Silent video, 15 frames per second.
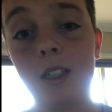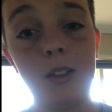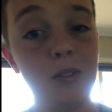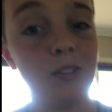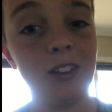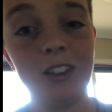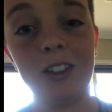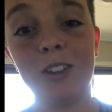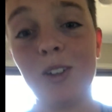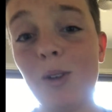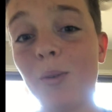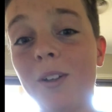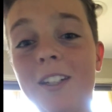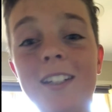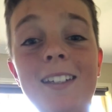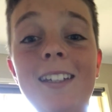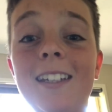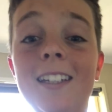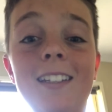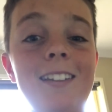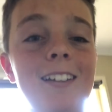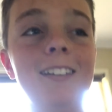definitely nowhere
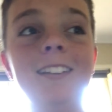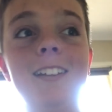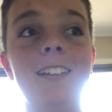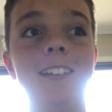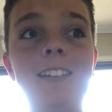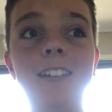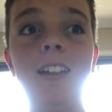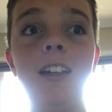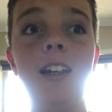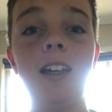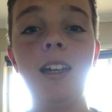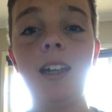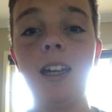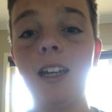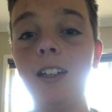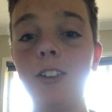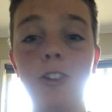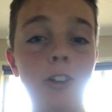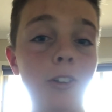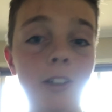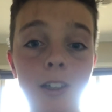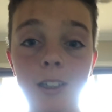near done this, and it's
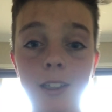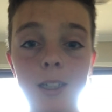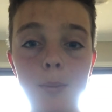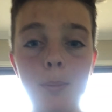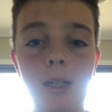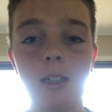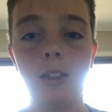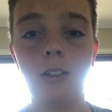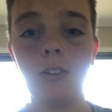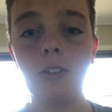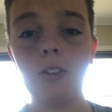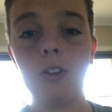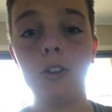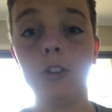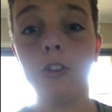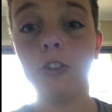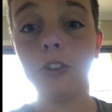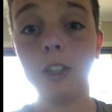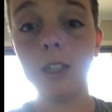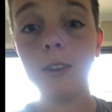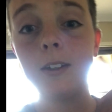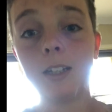only going to get better. So
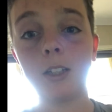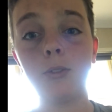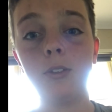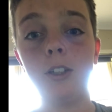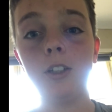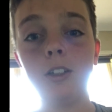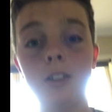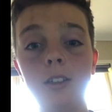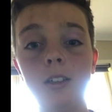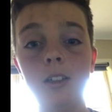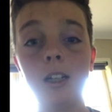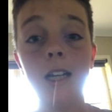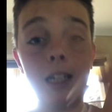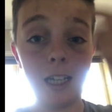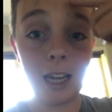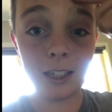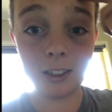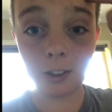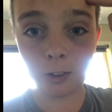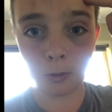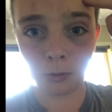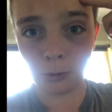see you in the next video. And
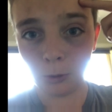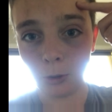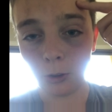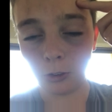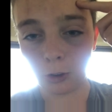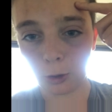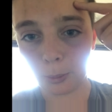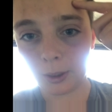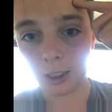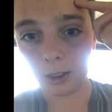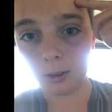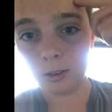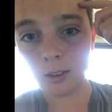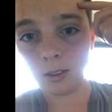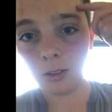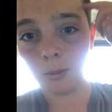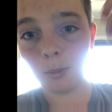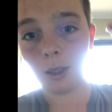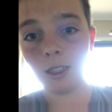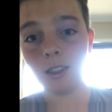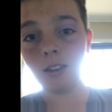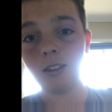yes, I've still got dirt on my head.
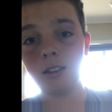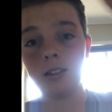Bye.